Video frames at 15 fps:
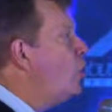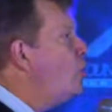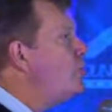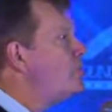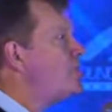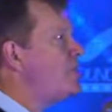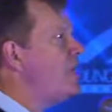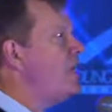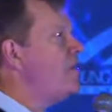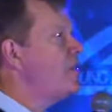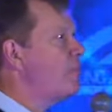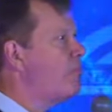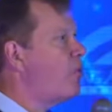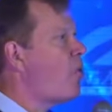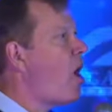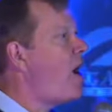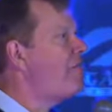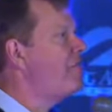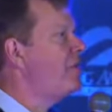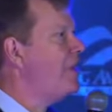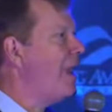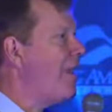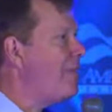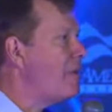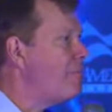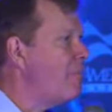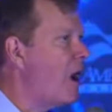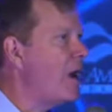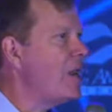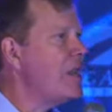who see the profit and the
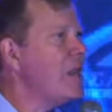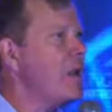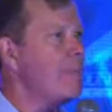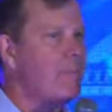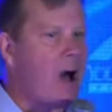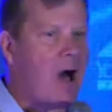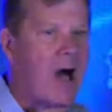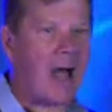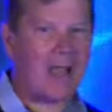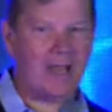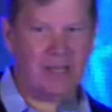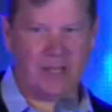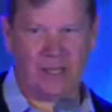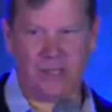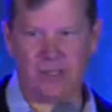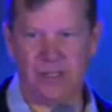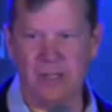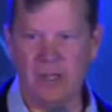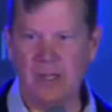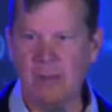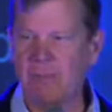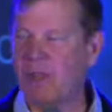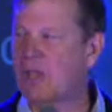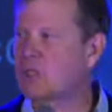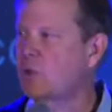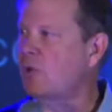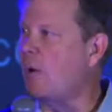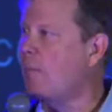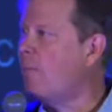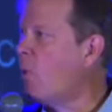money behind it because
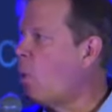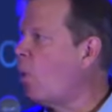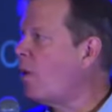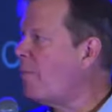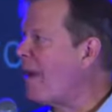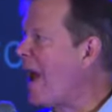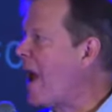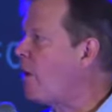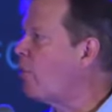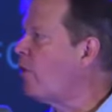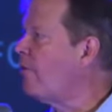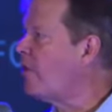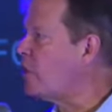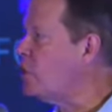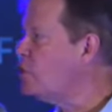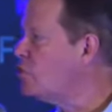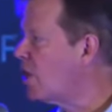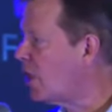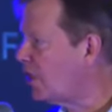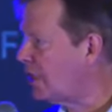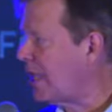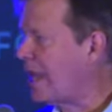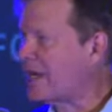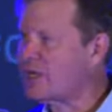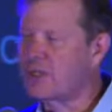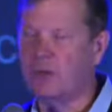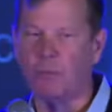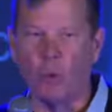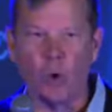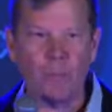the more power that you
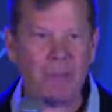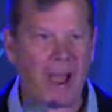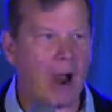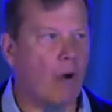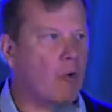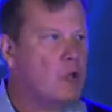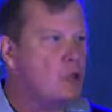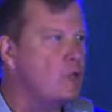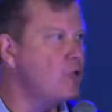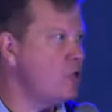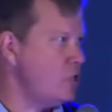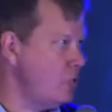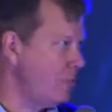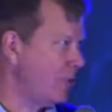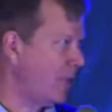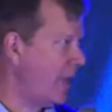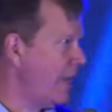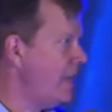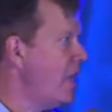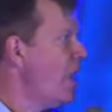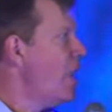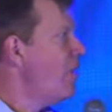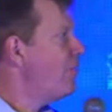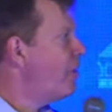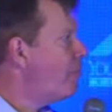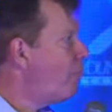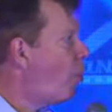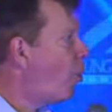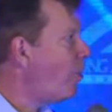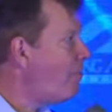collect, the more power you accumulate, the
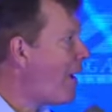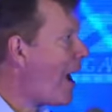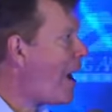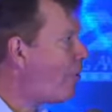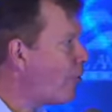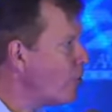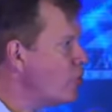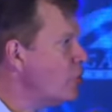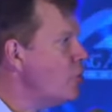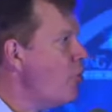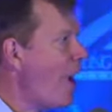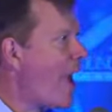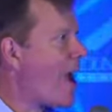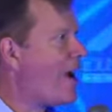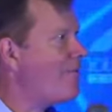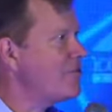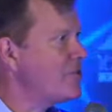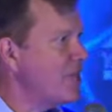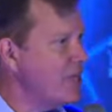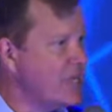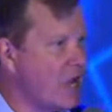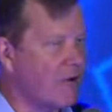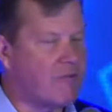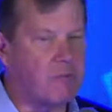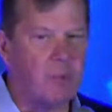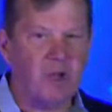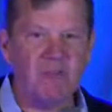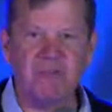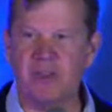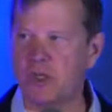more power you have as a
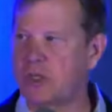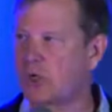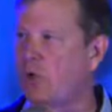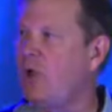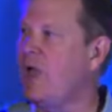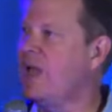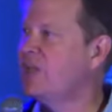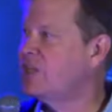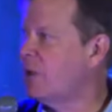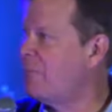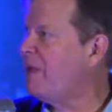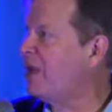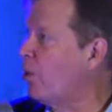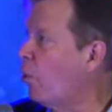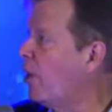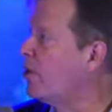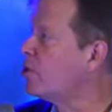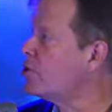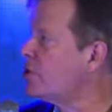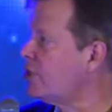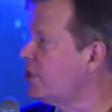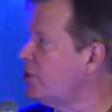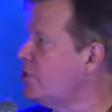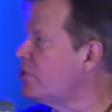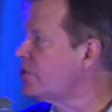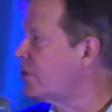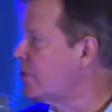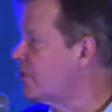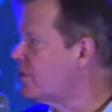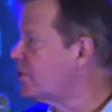government official to pick winners and
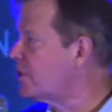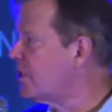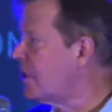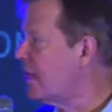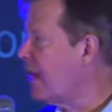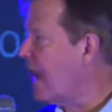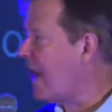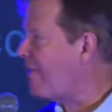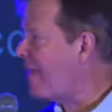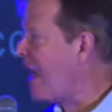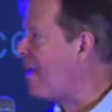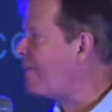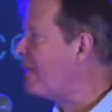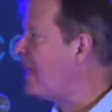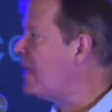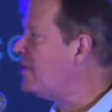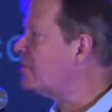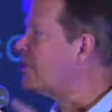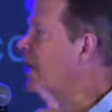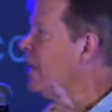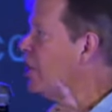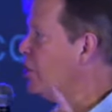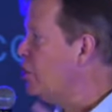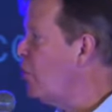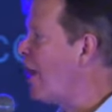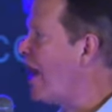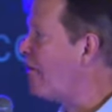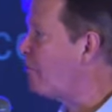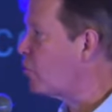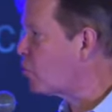losers. And that means you
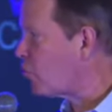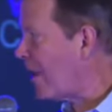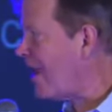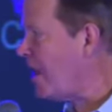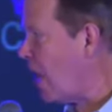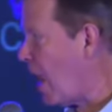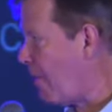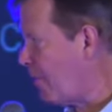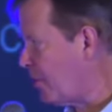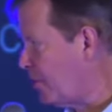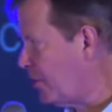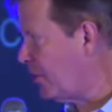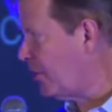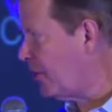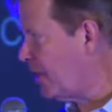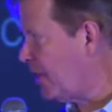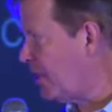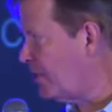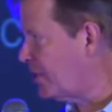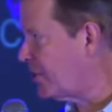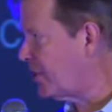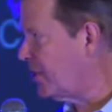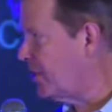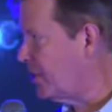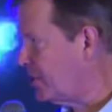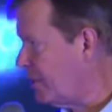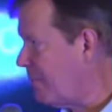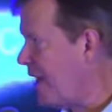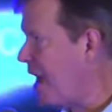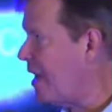have great opportunities
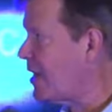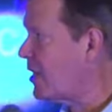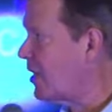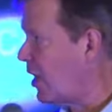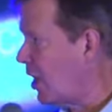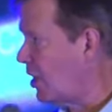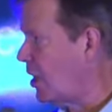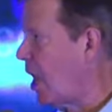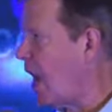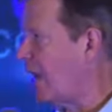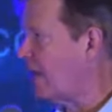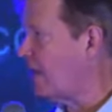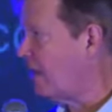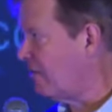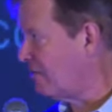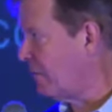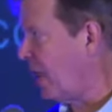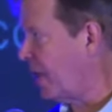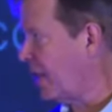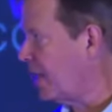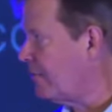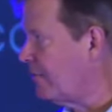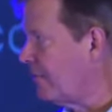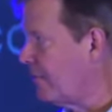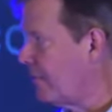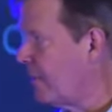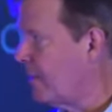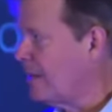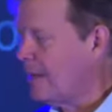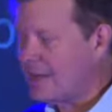to make a lot of money.
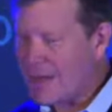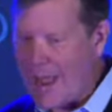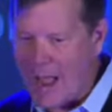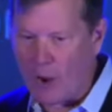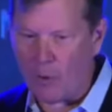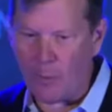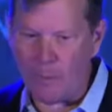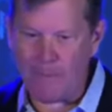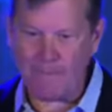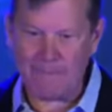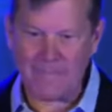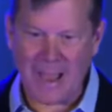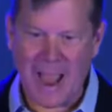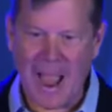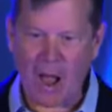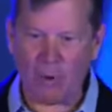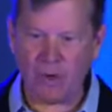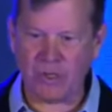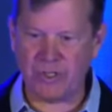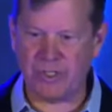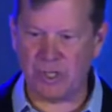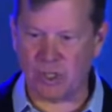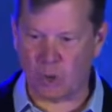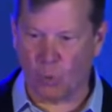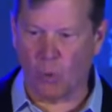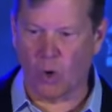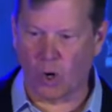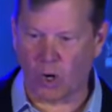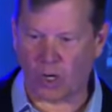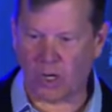Now, how does this
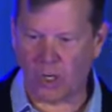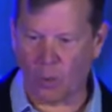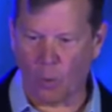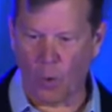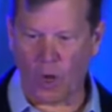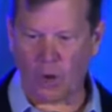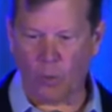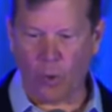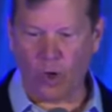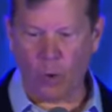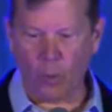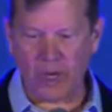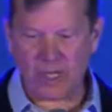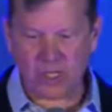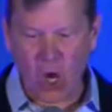work? What, what are we